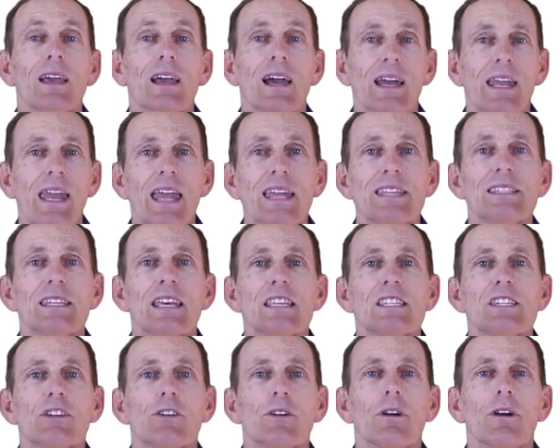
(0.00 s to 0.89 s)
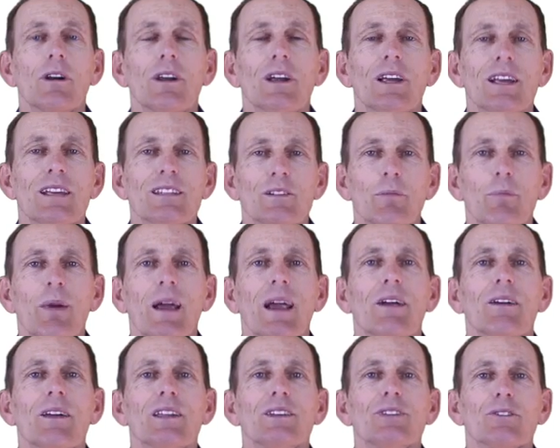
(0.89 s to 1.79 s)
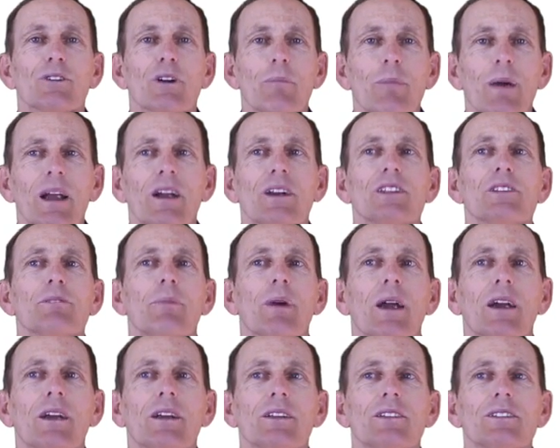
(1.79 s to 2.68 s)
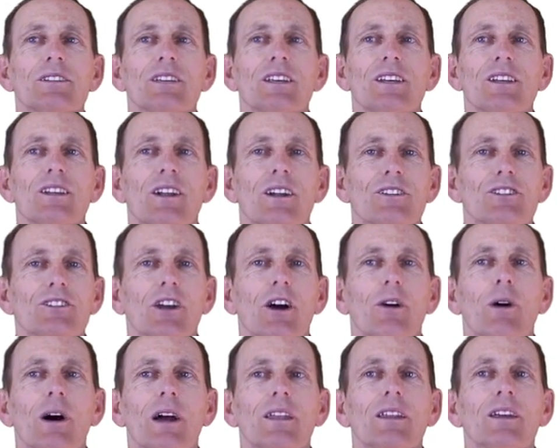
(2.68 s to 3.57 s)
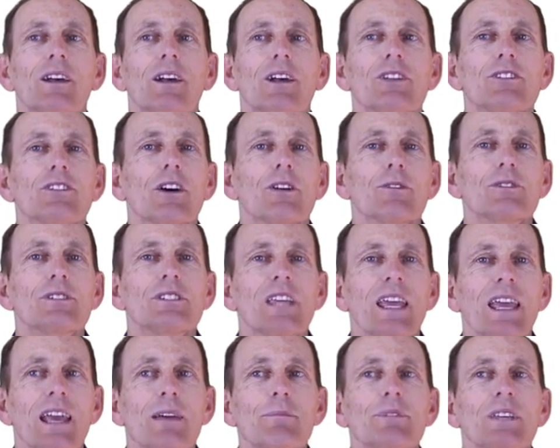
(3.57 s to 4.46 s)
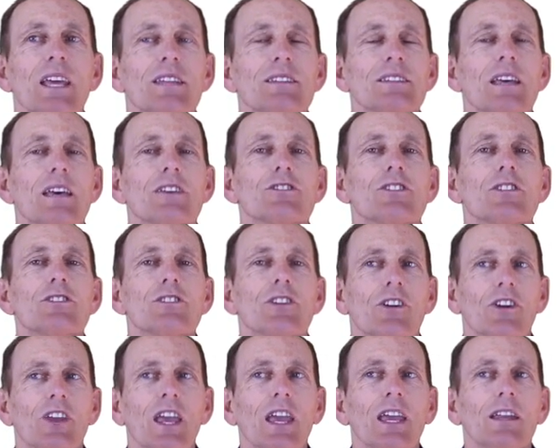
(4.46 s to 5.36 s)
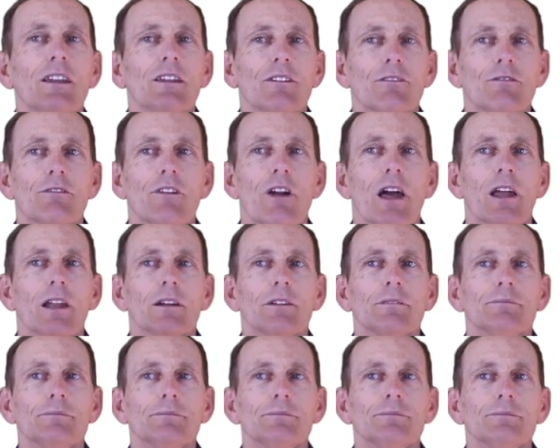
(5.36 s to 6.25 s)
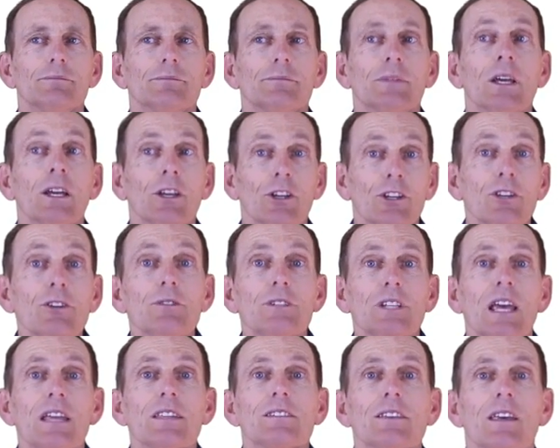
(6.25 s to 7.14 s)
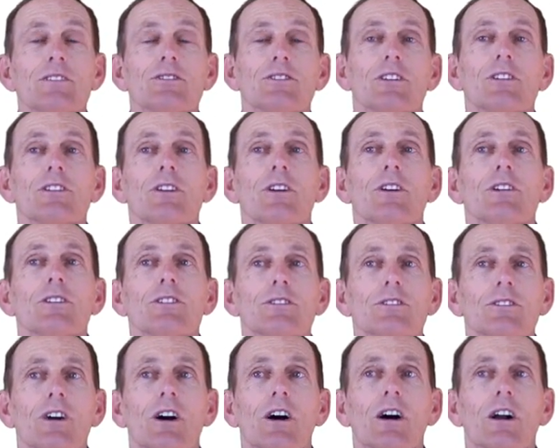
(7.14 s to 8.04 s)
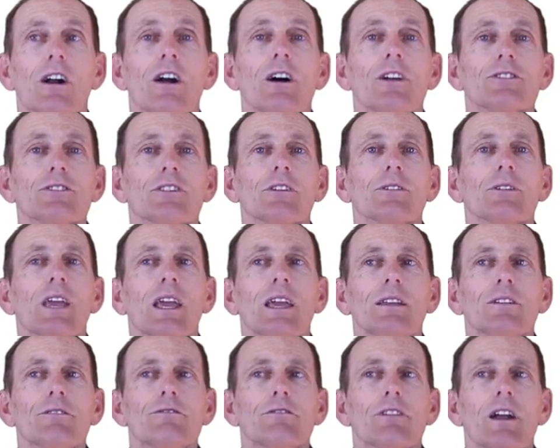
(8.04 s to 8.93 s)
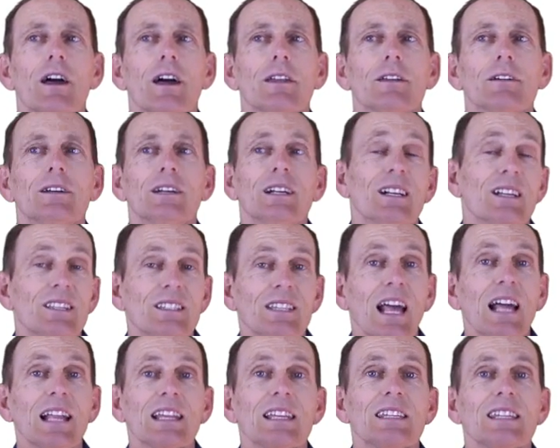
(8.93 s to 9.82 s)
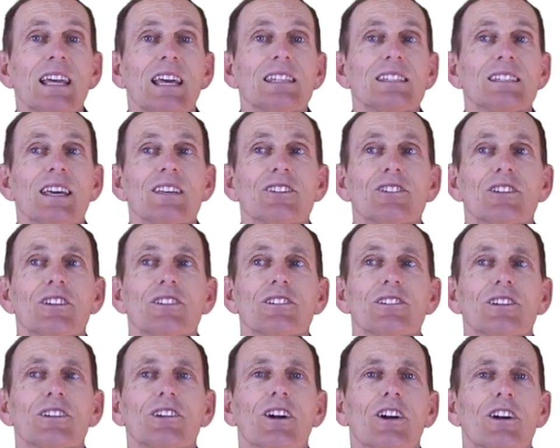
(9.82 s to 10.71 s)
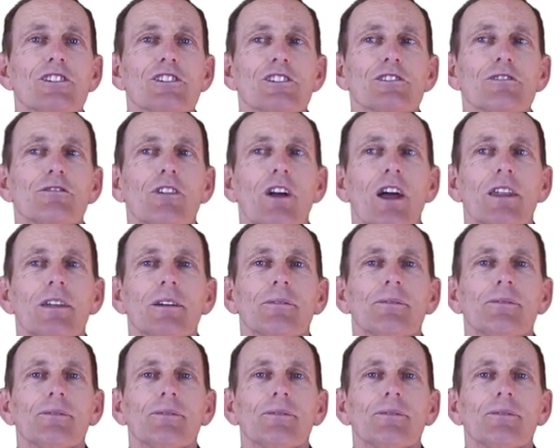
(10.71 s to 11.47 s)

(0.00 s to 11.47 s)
An ancestor is a parent or a parent's parent, and so on. So Sam's ancestors are Kate and Fred. Hugh's ancestors are also Kate and Fred. Sally's ancestors are just Fred.